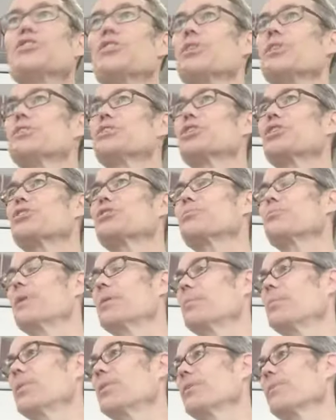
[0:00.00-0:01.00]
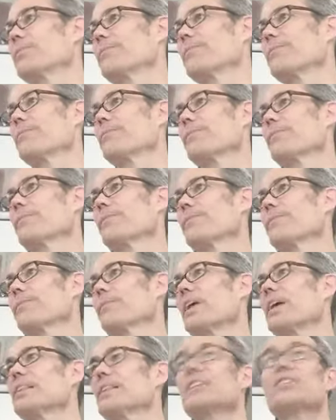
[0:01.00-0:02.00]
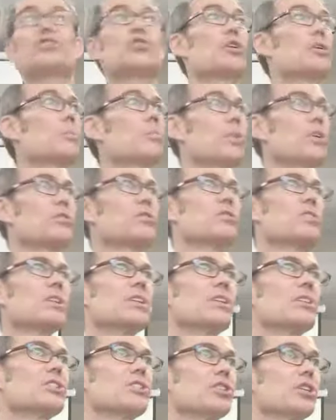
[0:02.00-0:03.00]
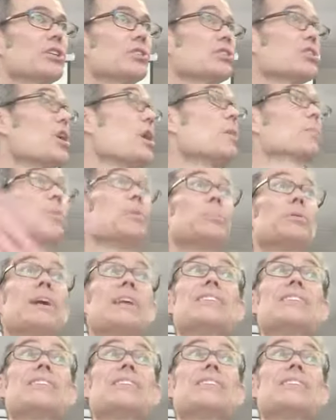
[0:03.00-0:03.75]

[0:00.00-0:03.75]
they're a church member. Okay, unless they're a person in the church. People